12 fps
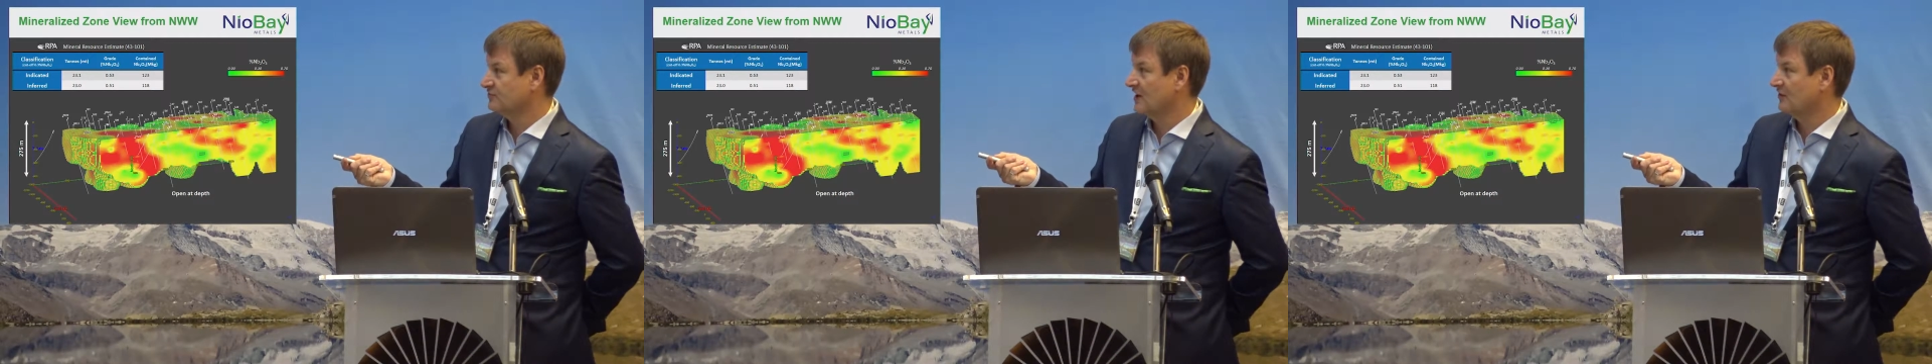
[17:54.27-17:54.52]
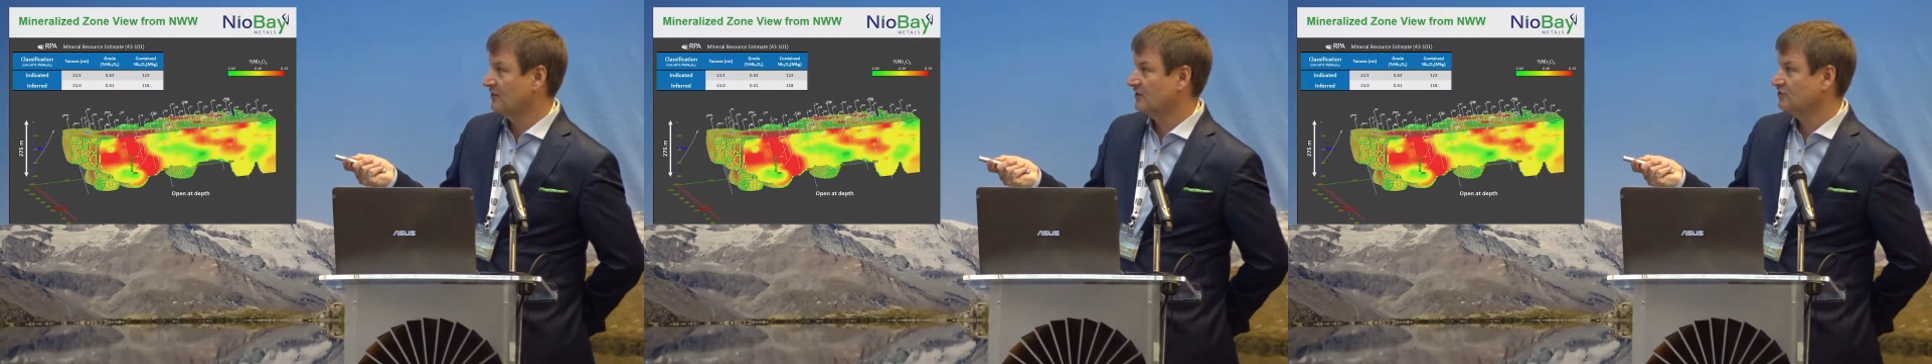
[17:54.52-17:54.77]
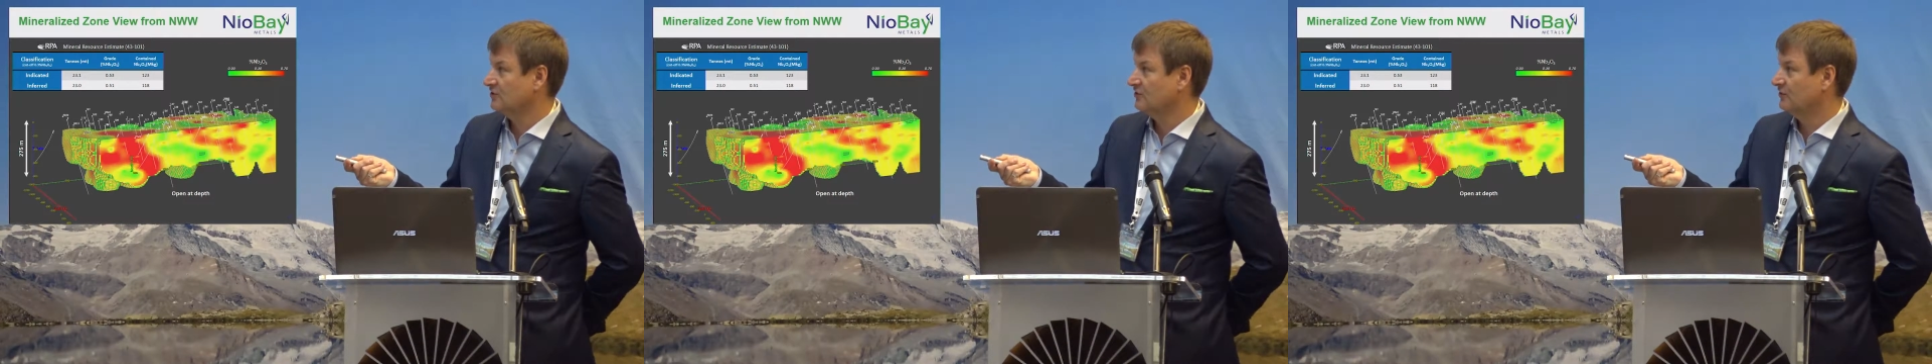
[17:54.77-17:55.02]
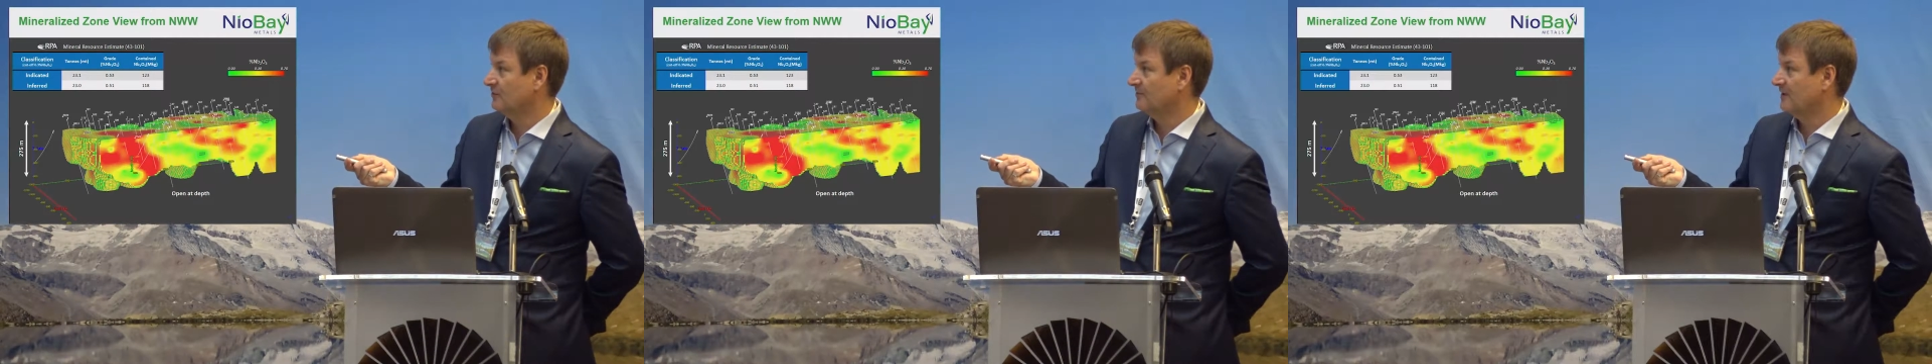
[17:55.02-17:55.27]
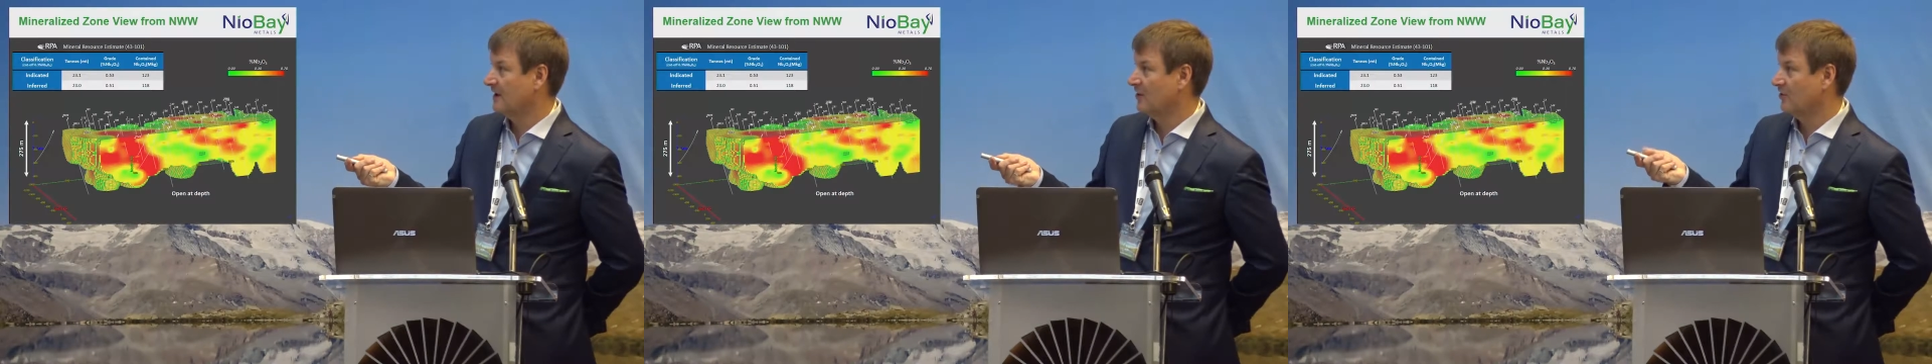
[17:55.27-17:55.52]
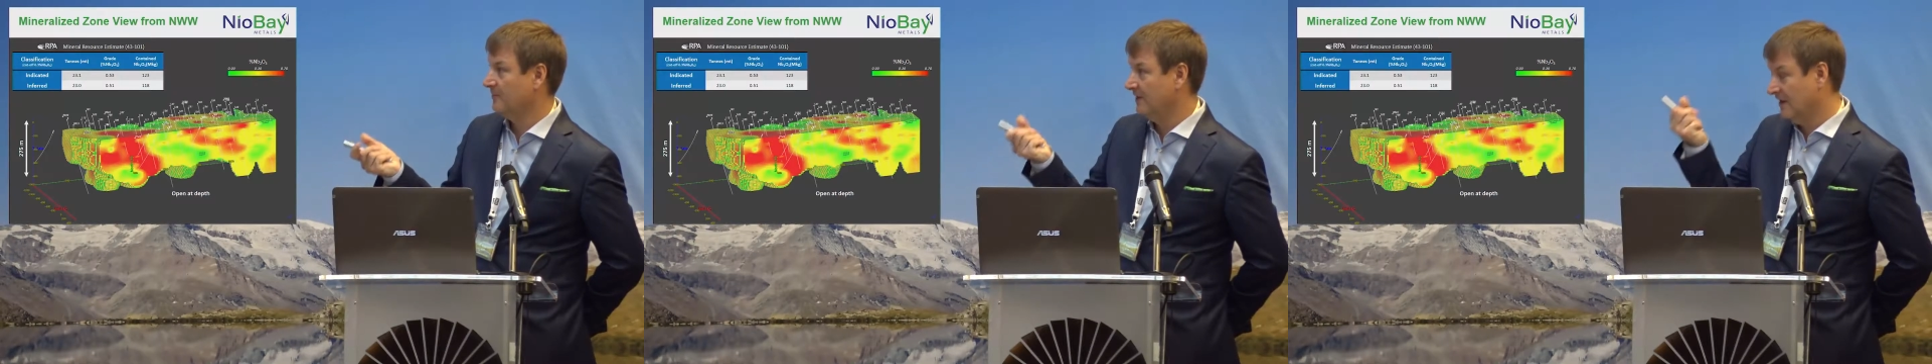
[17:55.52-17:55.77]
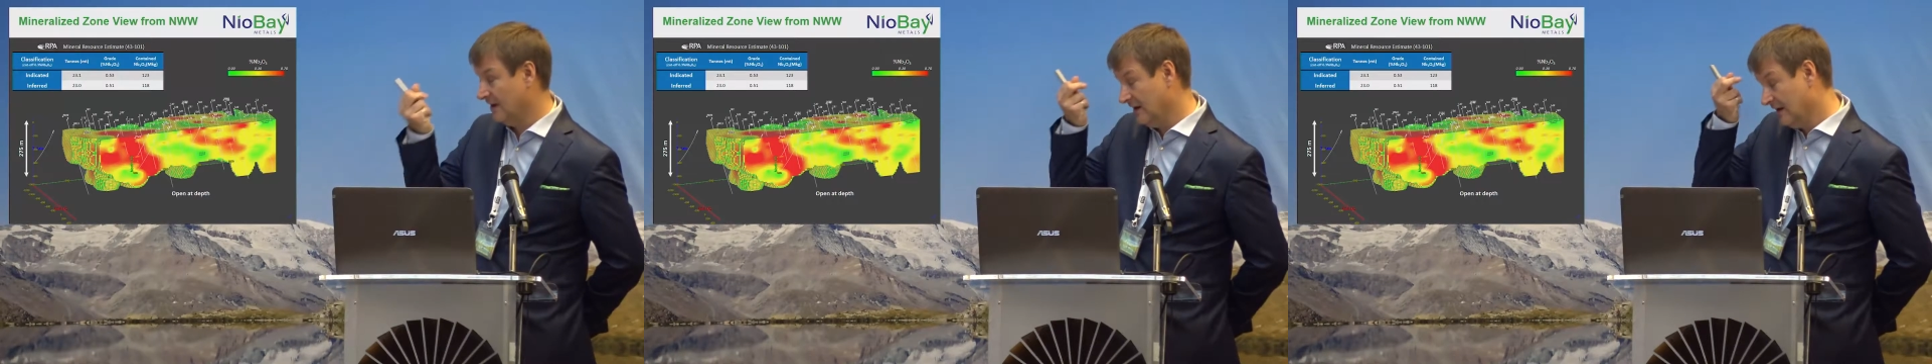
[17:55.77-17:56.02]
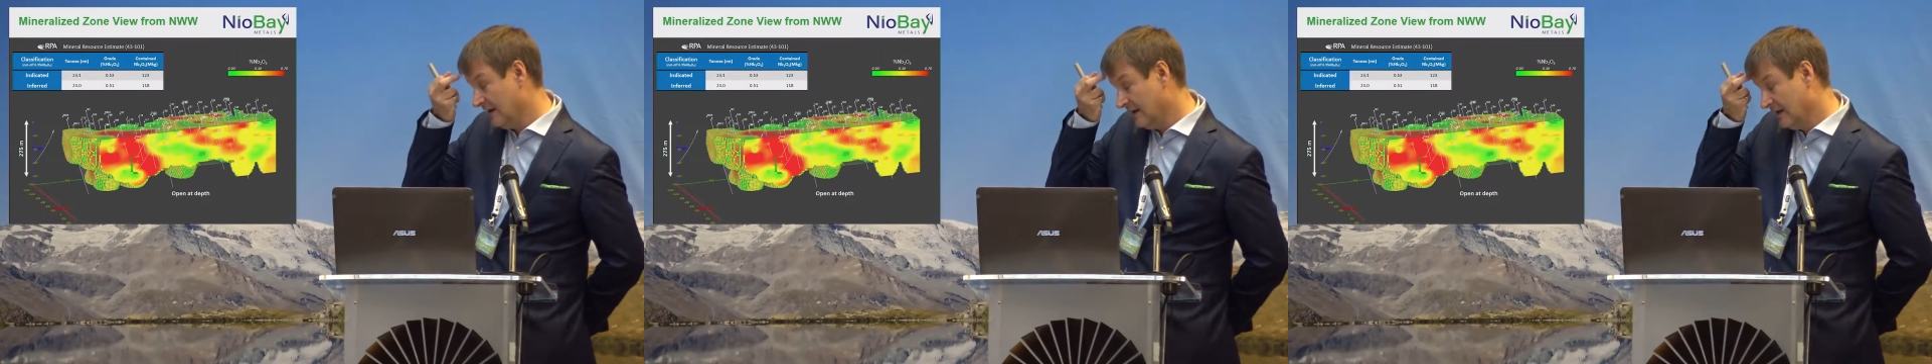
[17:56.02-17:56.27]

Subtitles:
calculation done by RPA.